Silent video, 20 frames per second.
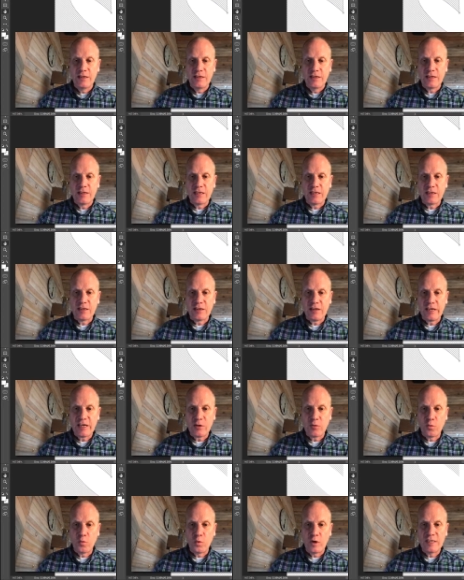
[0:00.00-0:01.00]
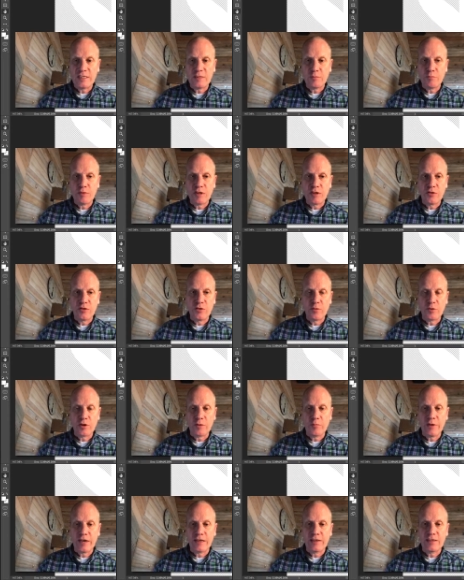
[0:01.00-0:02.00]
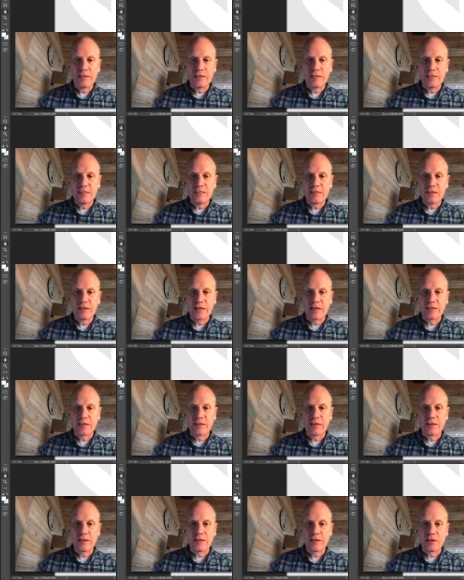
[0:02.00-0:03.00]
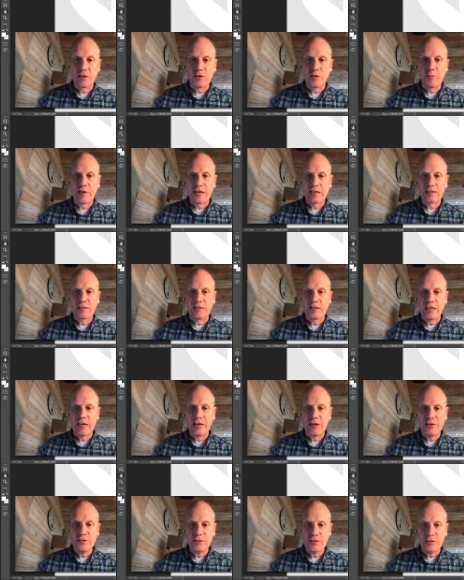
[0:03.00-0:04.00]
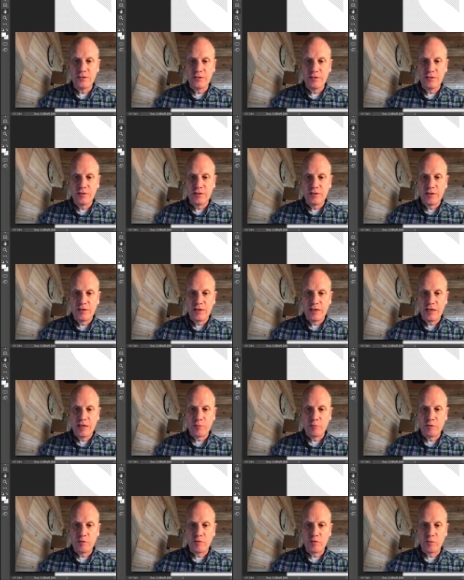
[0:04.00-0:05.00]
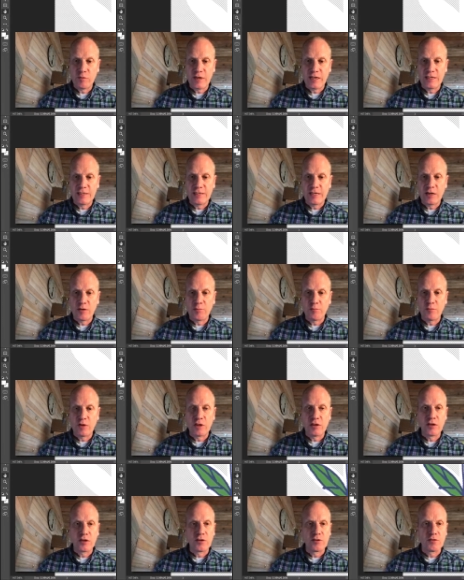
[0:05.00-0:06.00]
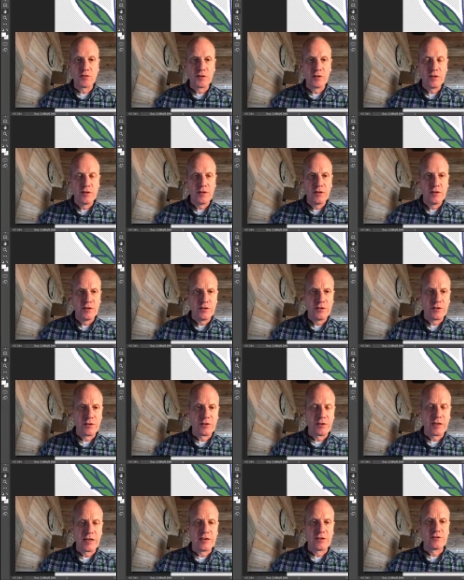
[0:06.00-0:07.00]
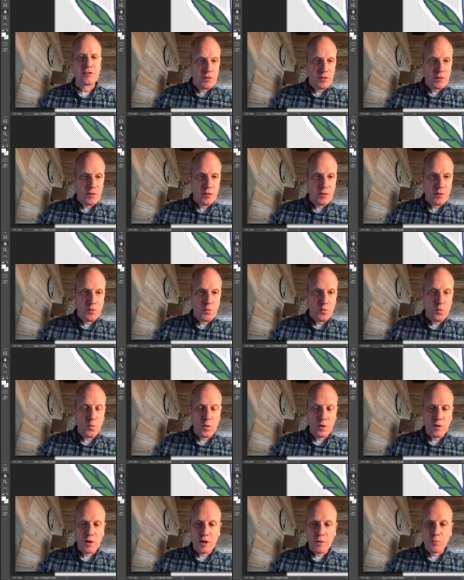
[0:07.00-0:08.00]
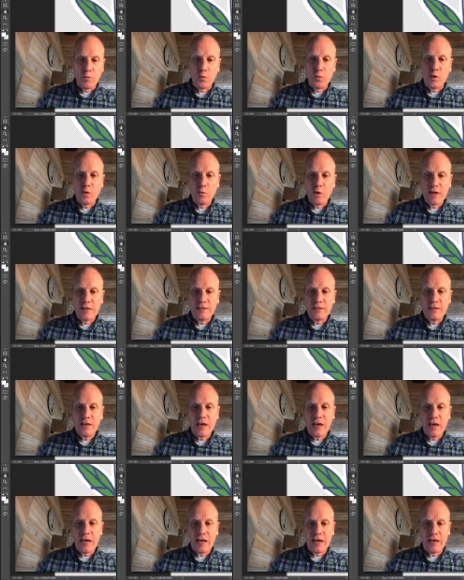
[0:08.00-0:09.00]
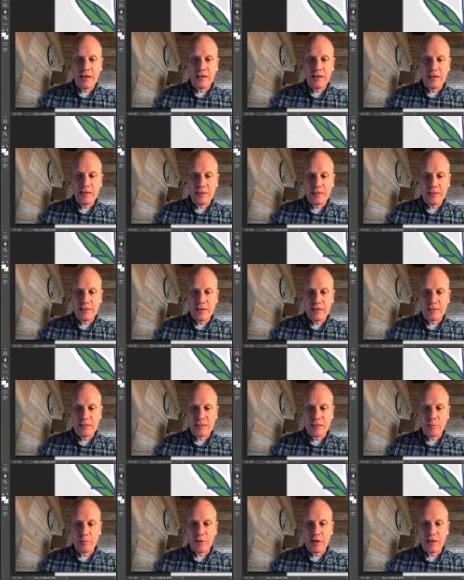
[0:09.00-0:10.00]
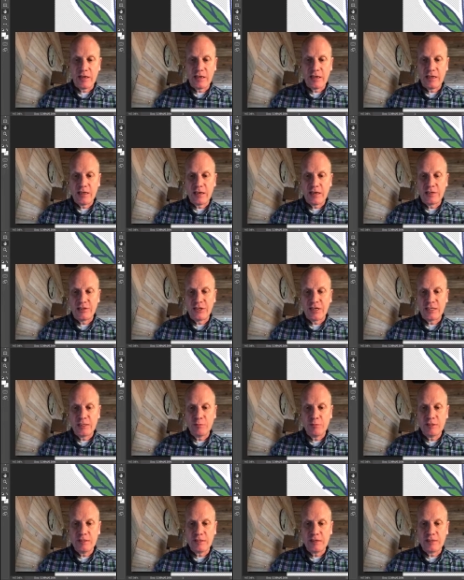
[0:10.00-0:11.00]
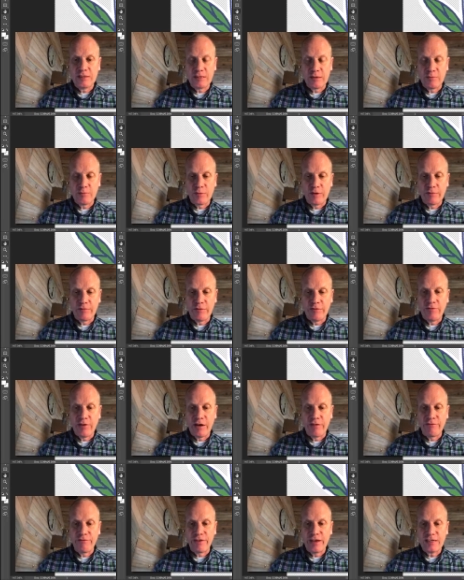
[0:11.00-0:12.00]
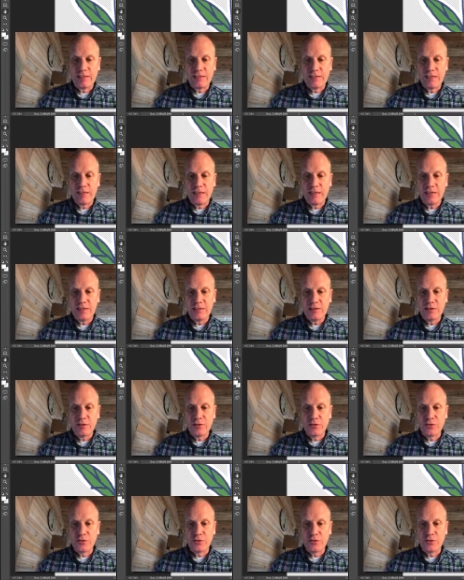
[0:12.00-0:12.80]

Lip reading: Then click once below the work path to deselect it, and go back to layers and move the white down below your layers. We want to add some adjustments, some effects to this.